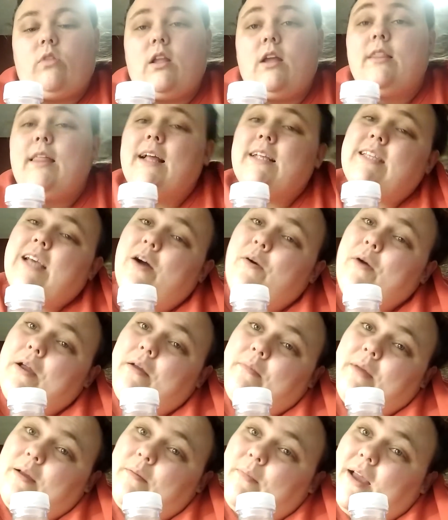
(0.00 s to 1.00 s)
that's how I
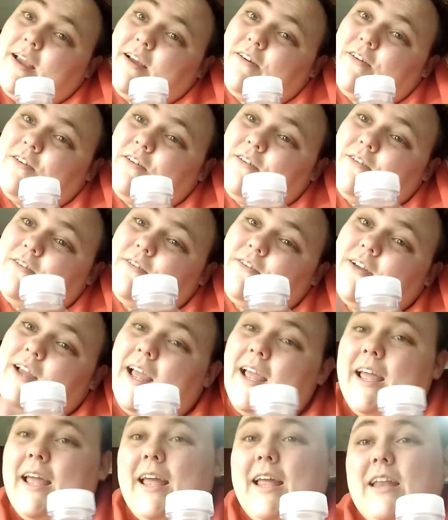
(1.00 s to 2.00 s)
met Michael.
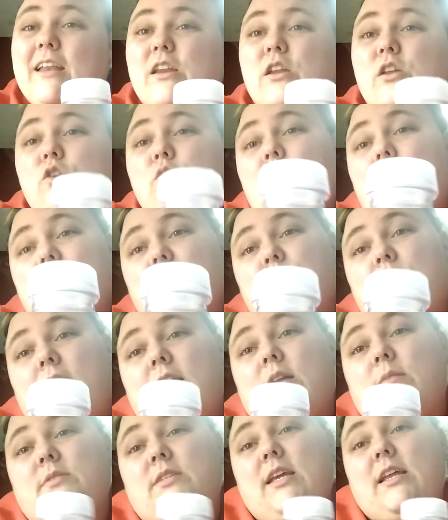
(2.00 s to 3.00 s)
And you guys will
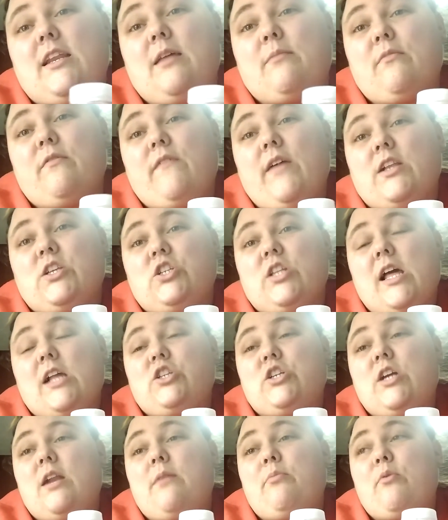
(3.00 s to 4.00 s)
end up seeing him eventually. I
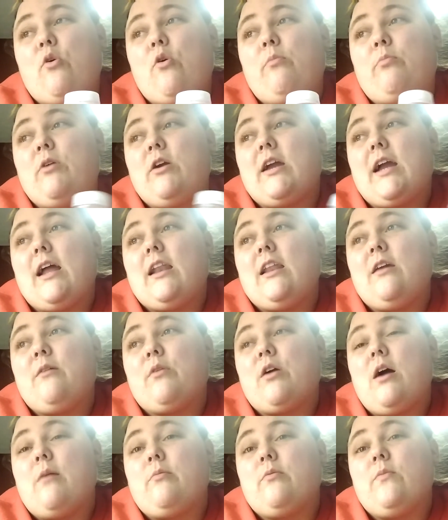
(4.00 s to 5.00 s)
tried to pull a prank on him a
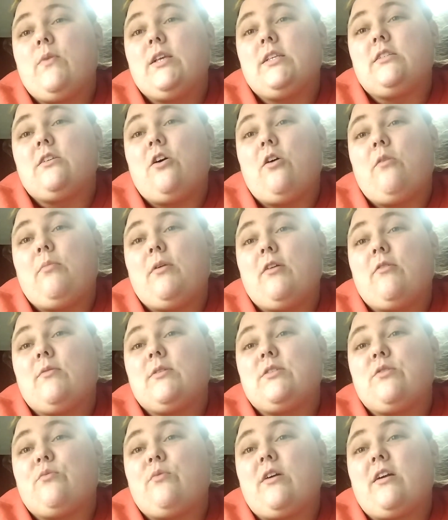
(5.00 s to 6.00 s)
couple weeks ago, but it
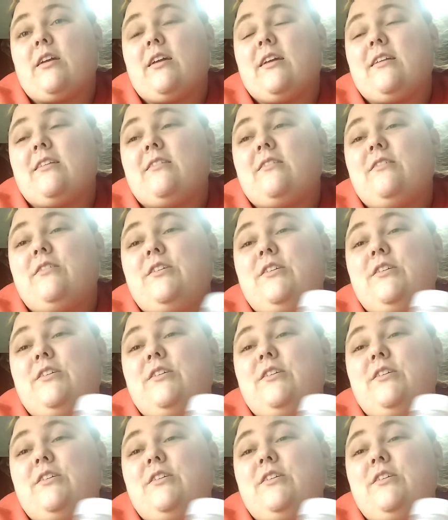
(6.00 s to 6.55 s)
wasn't working.